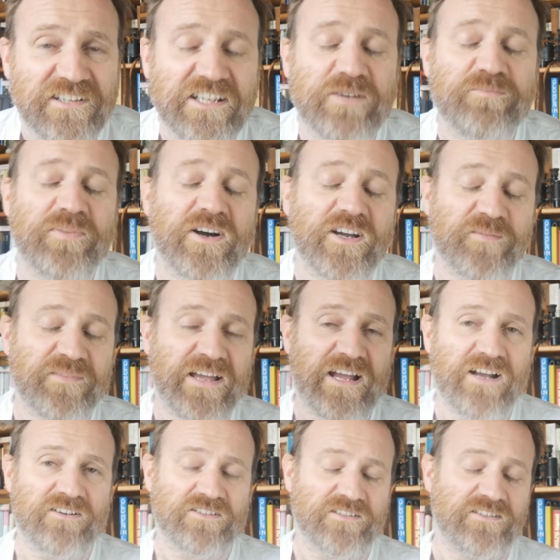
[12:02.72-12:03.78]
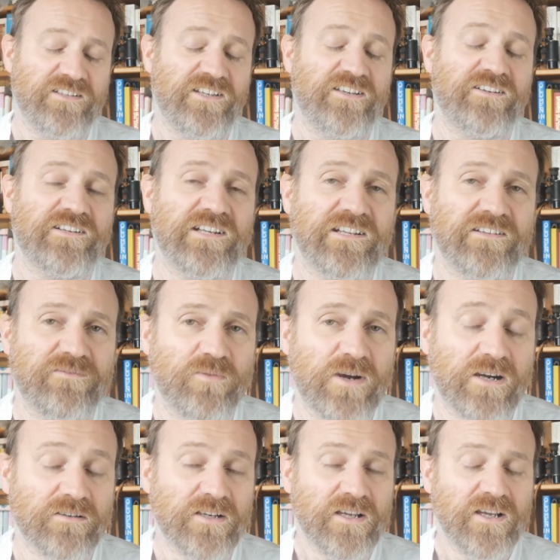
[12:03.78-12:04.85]
and he could buy up the house, and he could live
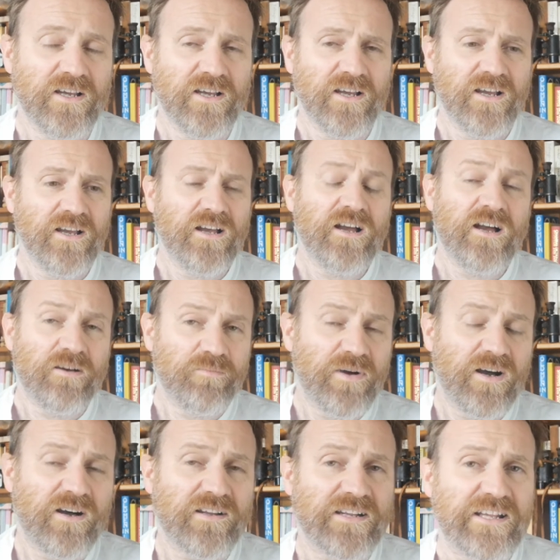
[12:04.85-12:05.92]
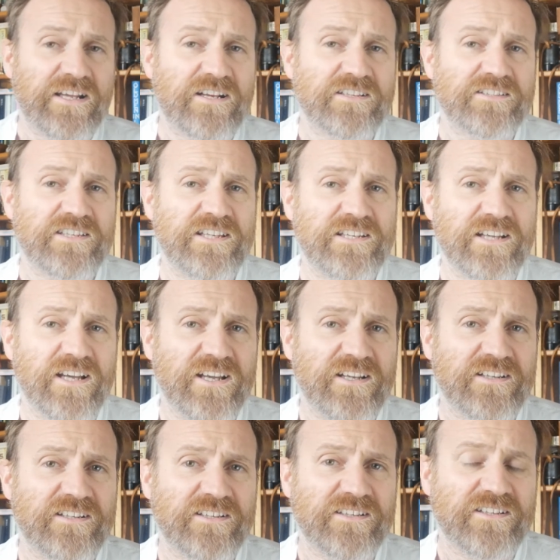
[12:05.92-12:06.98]
well. Partly because he'd
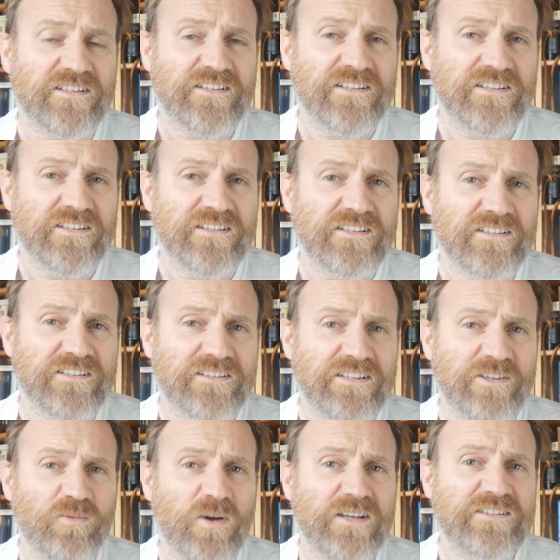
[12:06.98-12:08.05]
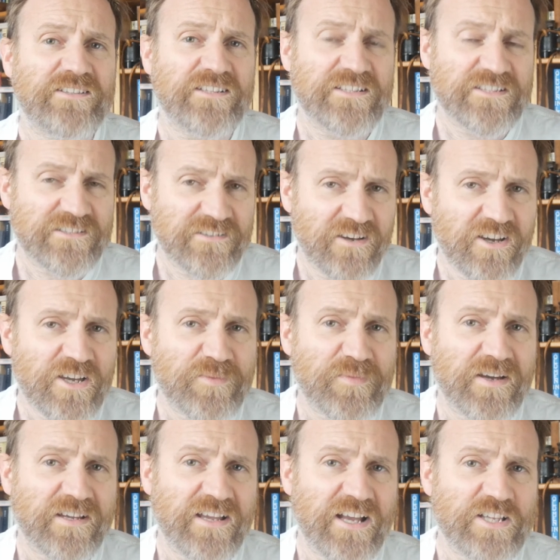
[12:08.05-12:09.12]
waited his time,
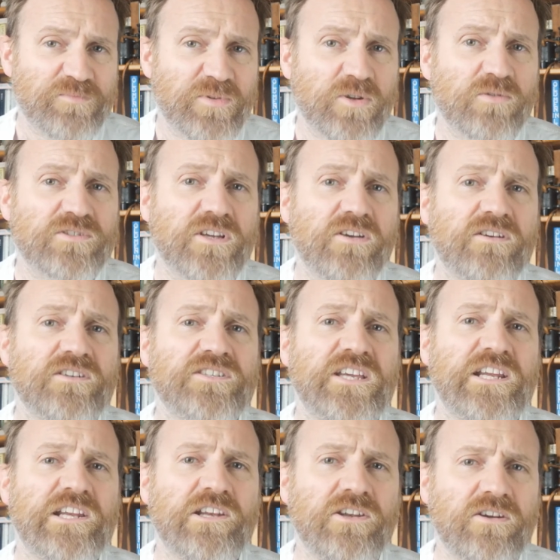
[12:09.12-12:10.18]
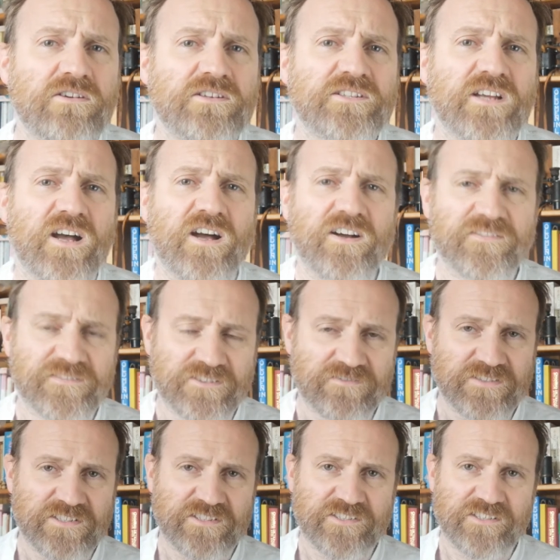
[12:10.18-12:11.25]
I guess, but also because he'd looked after
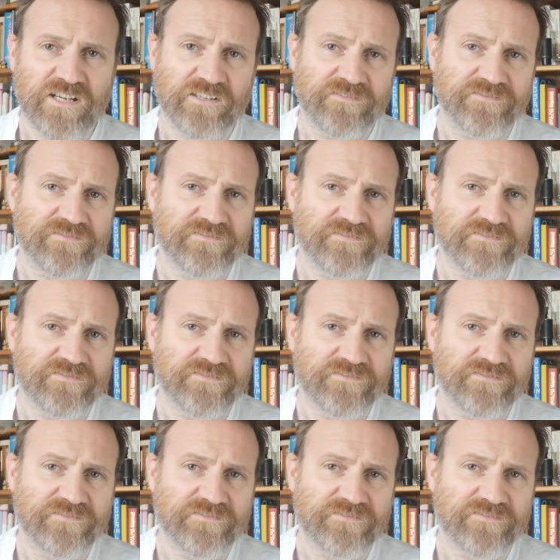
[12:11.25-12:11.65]
his stuff.